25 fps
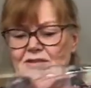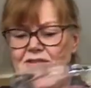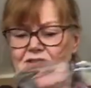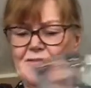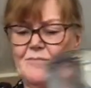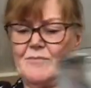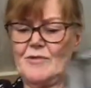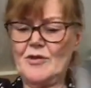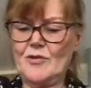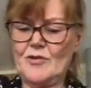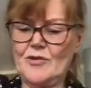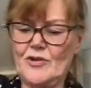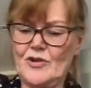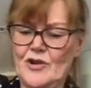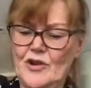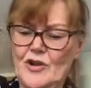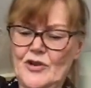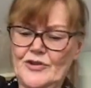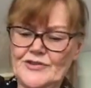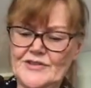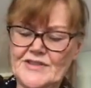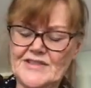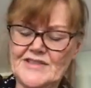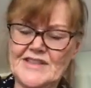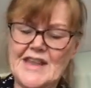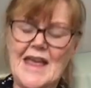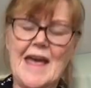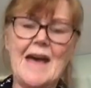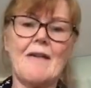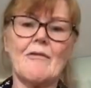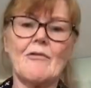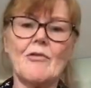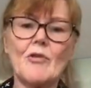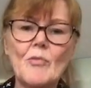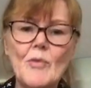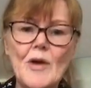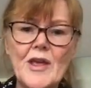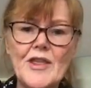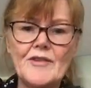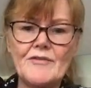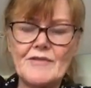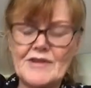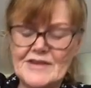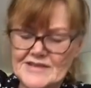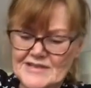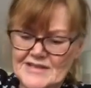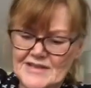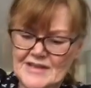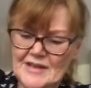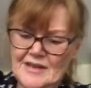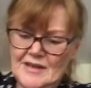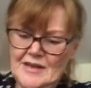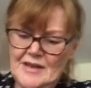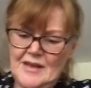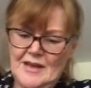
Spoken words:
the milk had gone sour or whether it's an